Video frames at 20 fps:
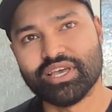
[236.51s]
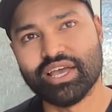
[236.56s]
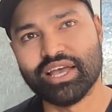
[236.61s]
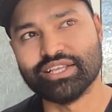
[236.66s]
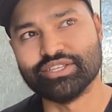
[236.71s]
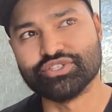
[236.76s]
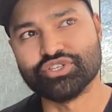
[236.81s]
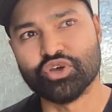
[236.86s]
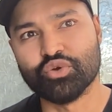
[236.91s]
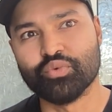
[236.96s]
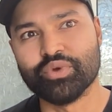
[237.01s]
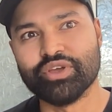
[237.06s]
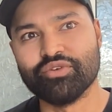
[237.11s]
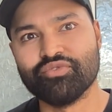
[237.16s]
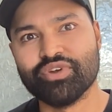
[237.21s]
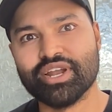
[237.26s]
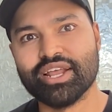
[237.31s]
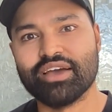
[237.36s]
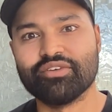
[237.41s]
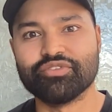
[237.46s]
And so we
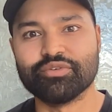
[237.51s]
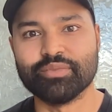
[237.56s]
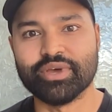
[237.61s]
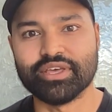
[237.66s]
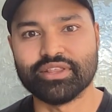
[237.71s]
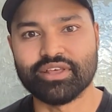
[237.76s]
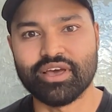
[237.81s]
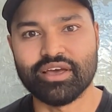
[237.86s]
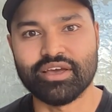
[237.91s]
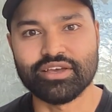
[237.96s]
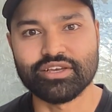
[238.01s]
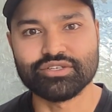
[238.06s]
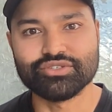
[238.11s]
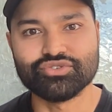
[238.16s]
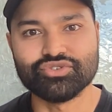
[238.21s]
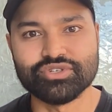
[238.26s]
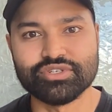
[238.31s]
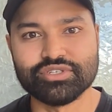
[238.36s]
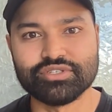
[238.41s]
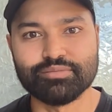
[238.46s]
really have to make that
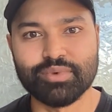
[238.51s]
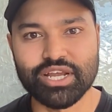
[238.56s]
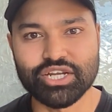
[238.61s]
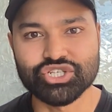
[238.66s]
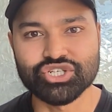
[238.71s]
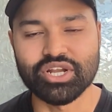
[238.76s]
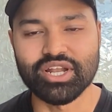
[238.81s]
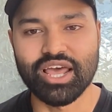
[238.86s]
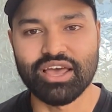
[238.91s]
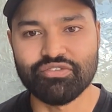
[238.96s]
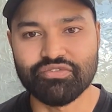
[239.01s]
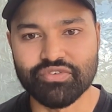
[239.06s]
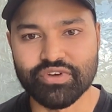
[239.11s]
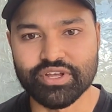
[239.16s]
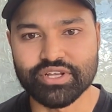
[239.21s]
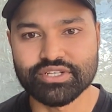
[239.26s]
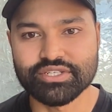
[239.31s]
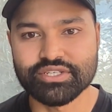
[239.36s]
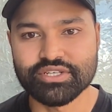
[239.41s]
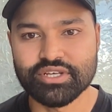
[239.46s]
extra special
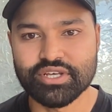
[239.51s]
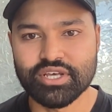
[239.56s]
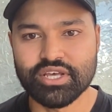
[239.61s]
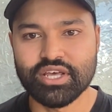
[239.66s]
effort